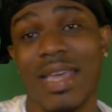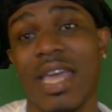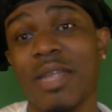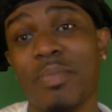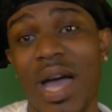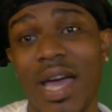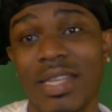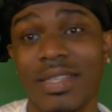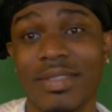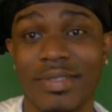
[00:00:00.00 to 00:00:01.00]

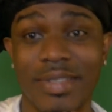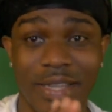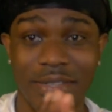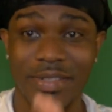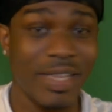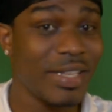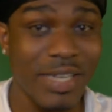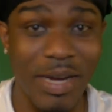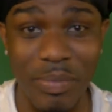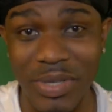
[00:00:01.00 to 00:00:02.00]
anybody, any
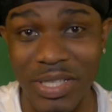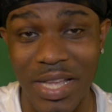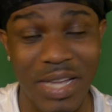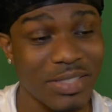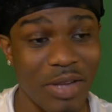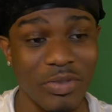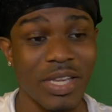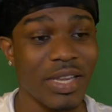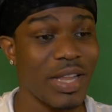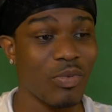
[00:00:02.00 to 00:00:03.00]
company that's out
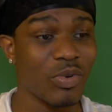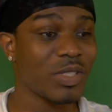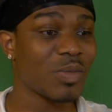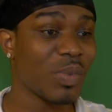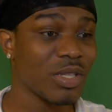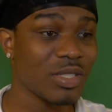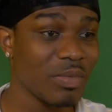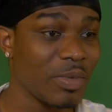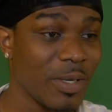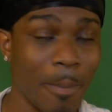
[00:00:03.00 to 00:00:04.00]
there that want to
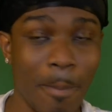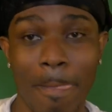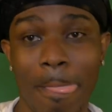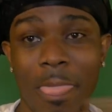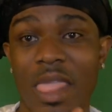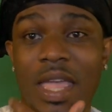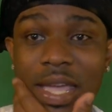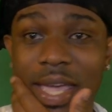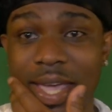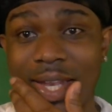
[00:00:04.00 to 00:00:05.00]
sponsor me
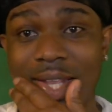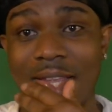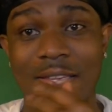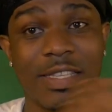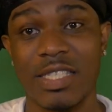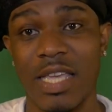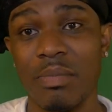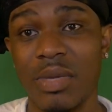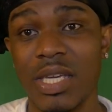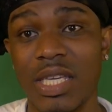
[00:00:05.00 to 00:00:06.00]
and
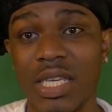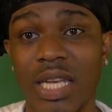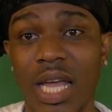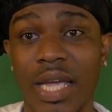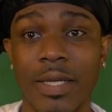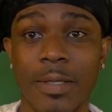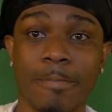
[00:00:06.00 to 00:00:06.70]
send me a key light,